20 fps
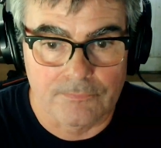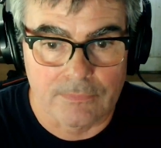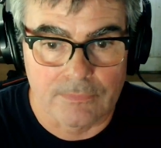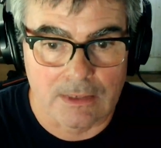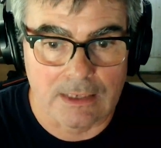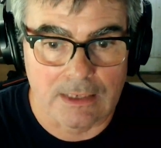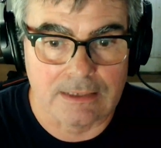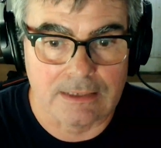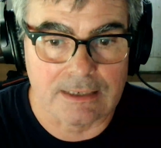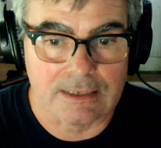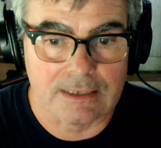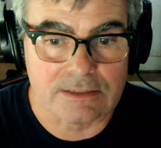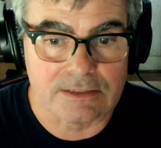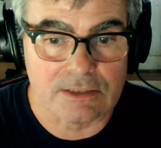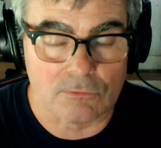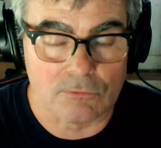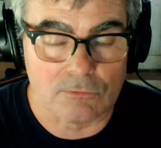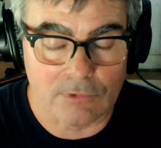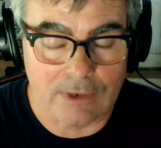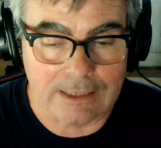doesn't
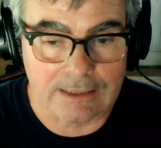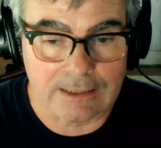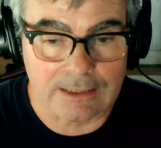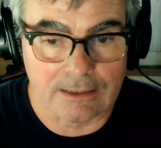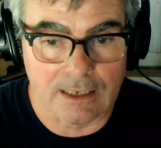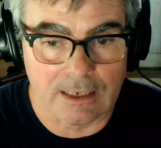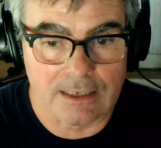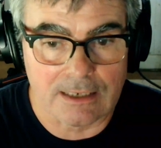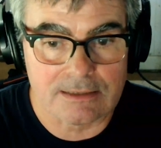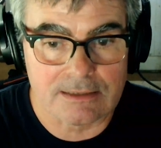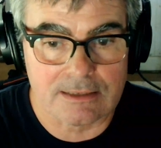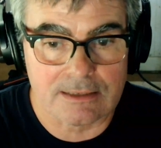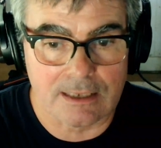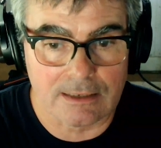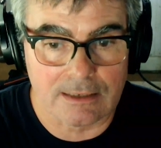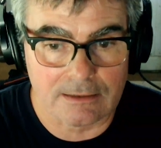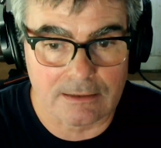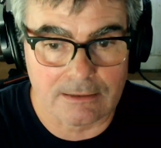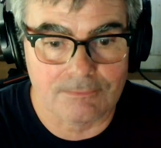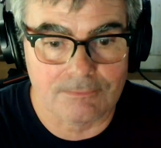recognize that
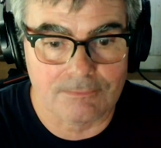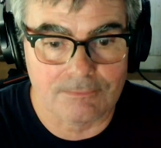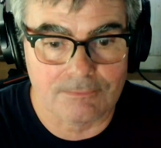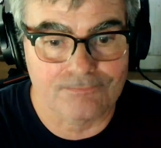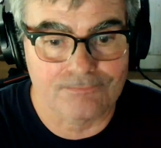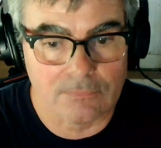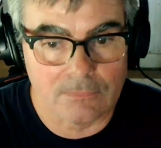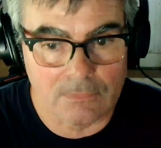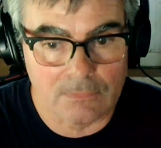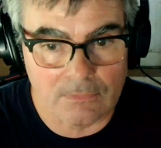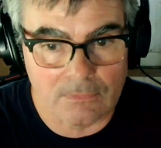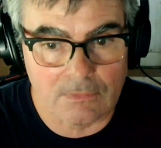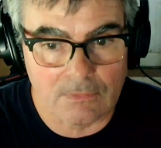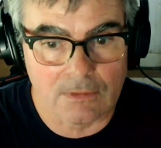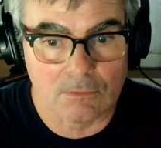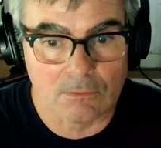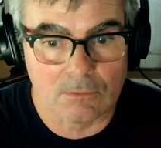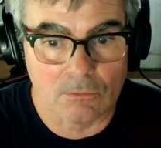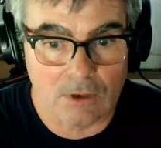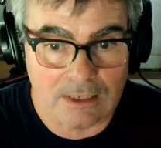
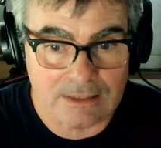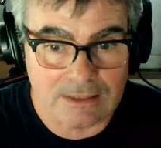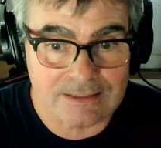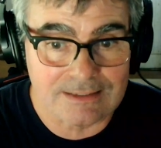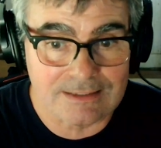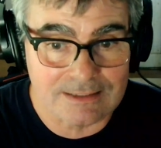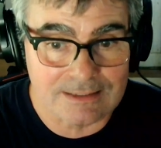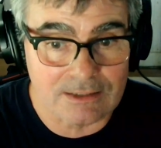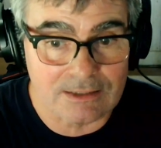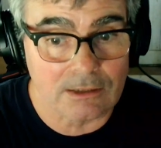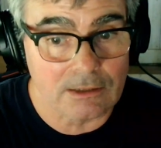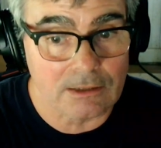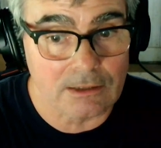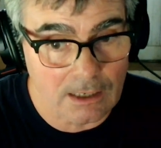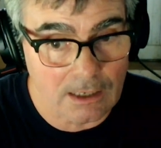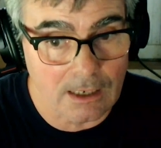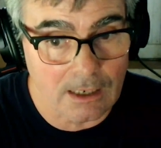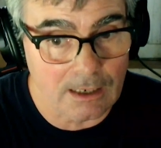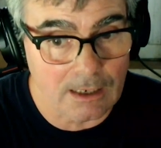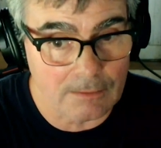Watson's still a
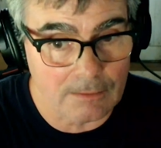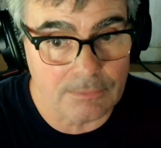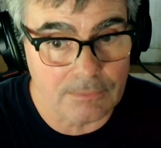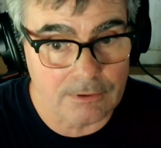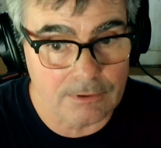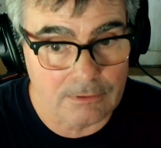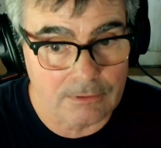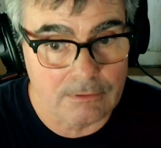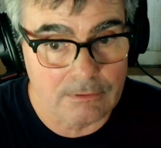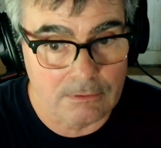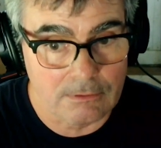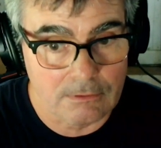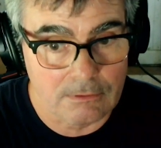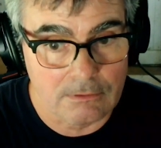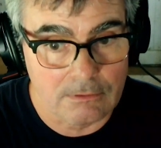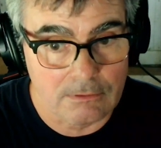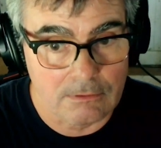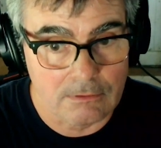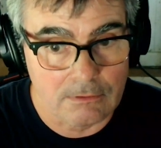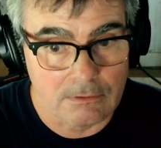cop.
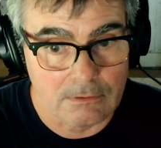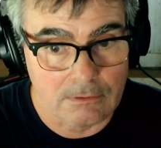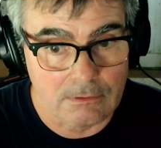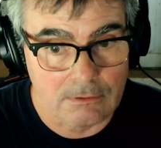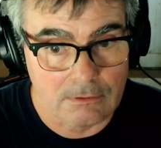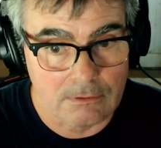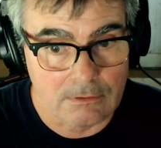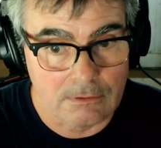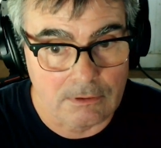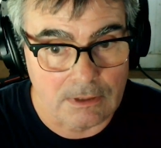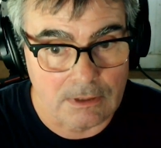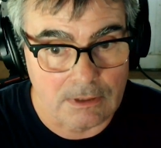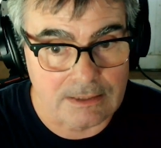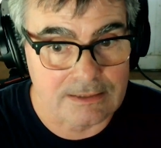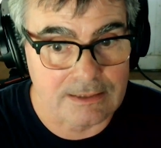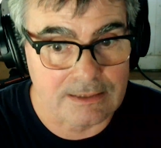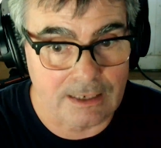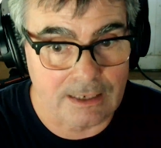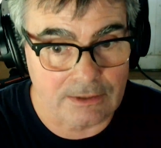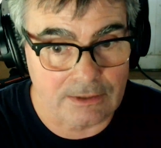He's
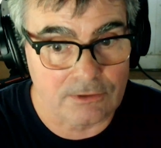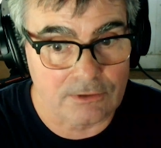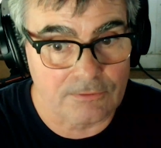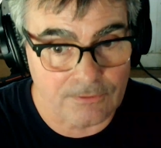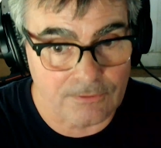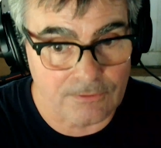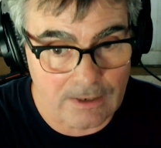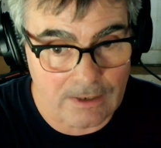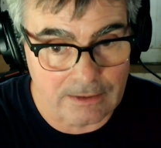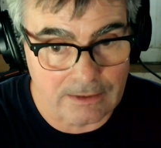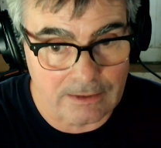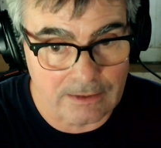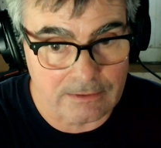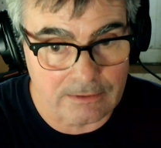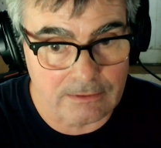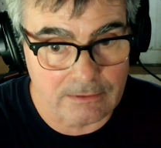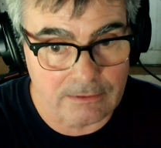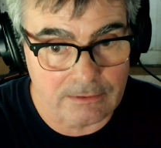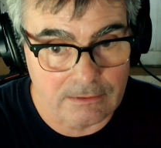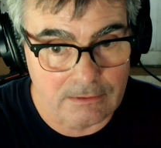not your friend.
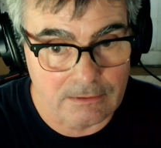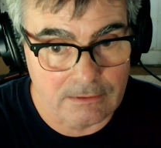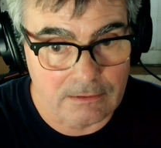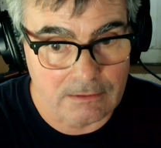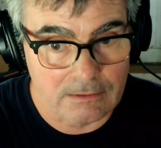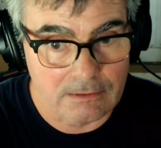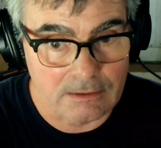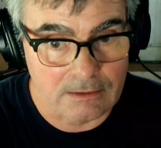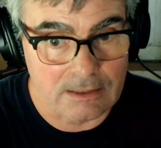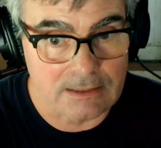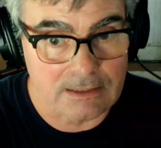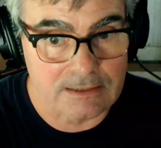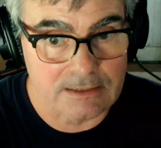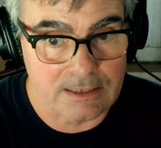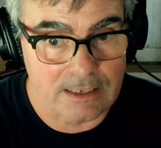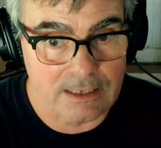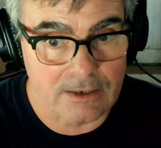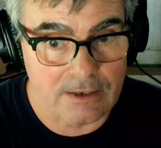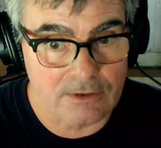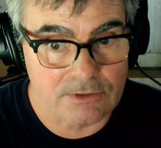He's
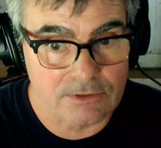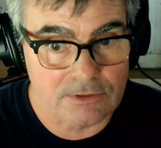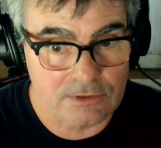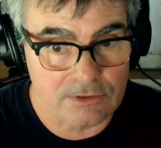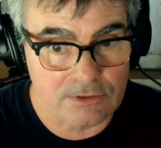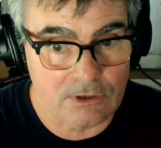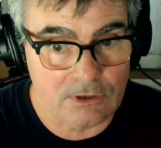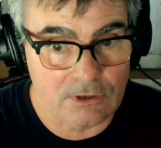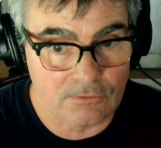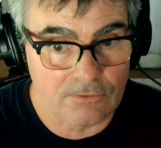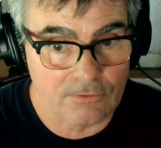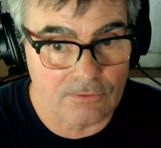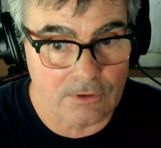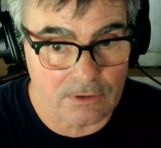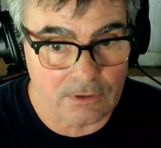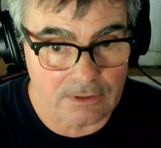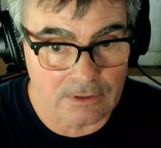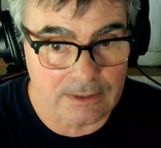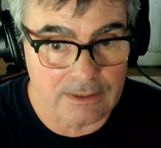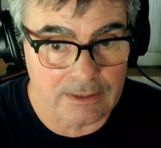there to
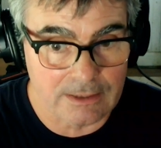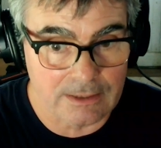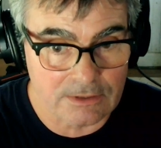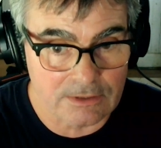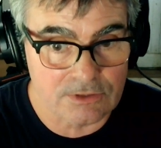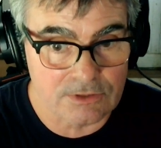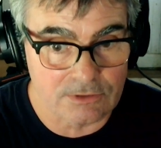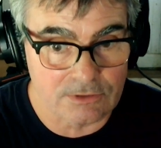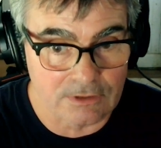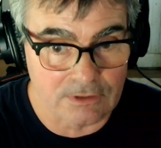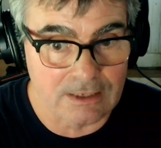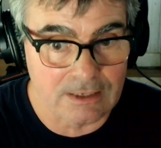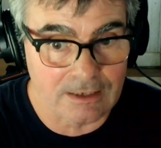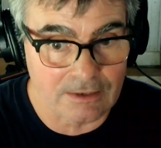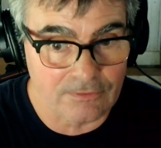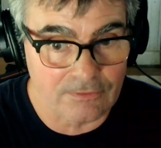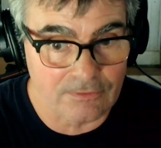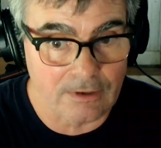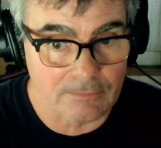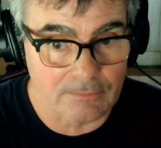covertly get you to give
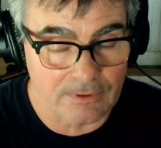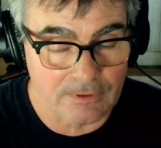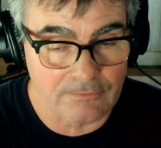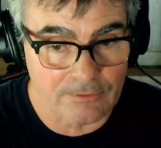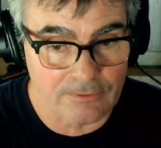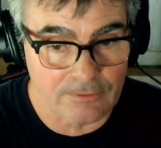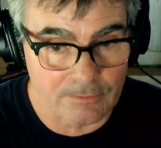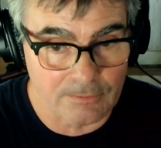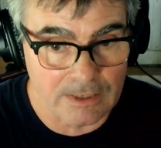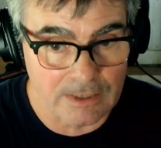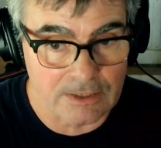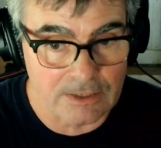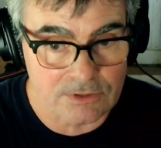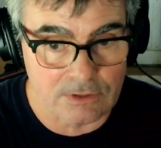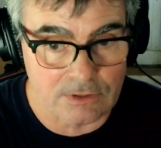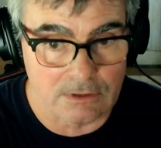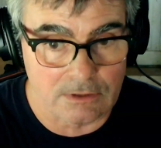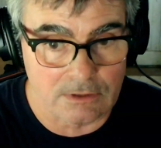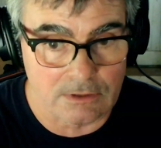up information.